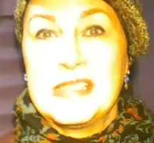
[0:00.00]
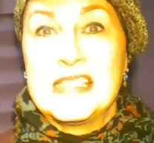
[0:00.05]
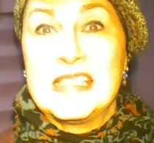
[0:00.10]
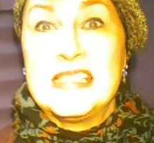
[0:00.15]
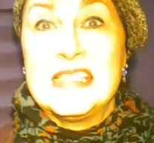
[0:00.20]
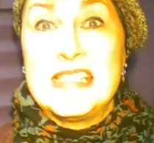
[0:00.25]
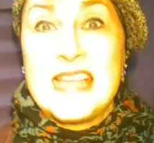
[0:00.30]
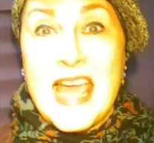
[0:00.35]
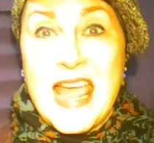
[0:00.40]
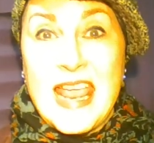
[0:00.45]
the
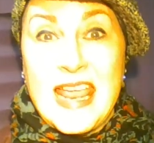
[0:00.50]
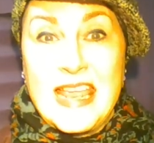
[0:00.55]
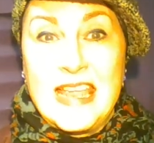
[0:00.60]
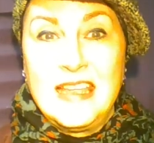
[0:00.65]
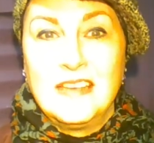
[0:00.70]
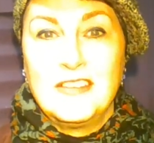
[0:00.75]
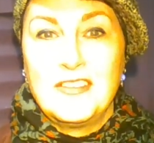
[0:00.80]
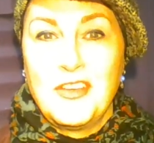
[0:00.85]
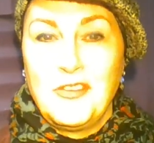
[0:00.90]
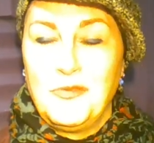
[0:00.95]
day,
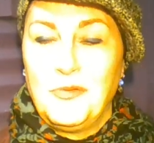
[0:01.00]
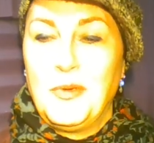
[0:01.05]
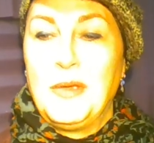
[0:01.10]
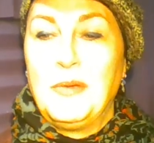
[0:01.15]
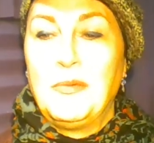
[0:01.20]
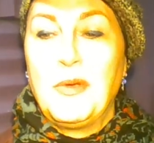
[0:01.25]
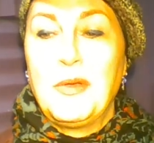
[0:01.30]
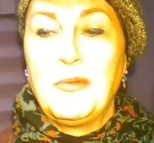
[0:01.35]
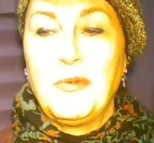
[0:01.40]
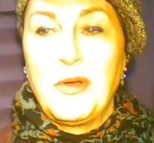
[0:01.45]
don't we,
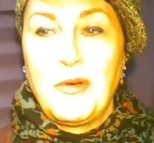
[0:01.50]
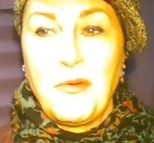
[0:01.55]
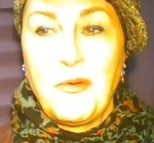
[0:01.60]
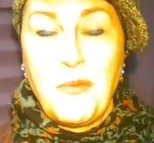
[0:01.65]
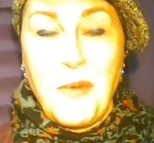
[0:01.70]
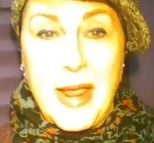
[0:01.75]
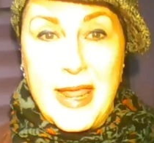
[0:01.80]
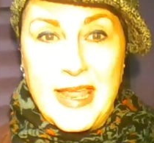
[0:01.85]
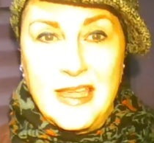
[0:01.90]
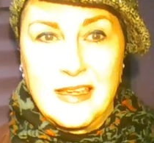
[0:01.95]
when we're
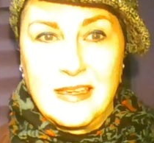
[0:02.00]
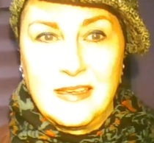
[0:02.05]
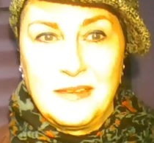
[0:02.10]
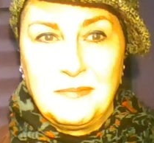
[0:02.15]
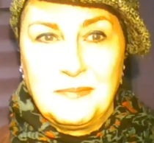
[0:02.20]
awake?